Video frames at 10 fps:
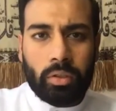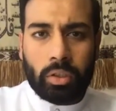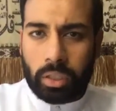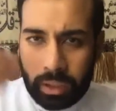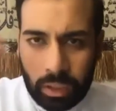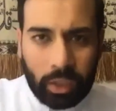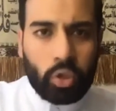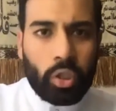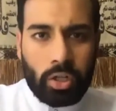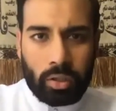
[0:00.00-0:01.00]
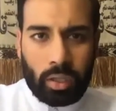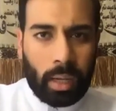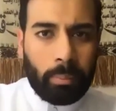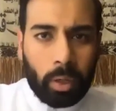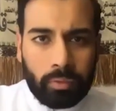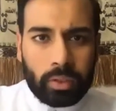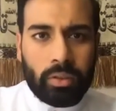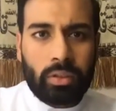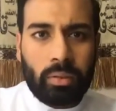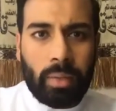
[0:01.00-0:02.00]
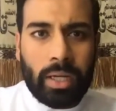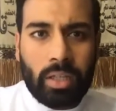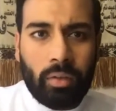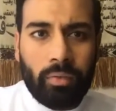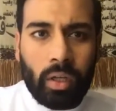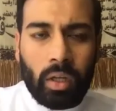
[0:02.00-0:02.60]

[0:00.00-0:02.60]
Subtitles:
Get the education. I'm part of this system myself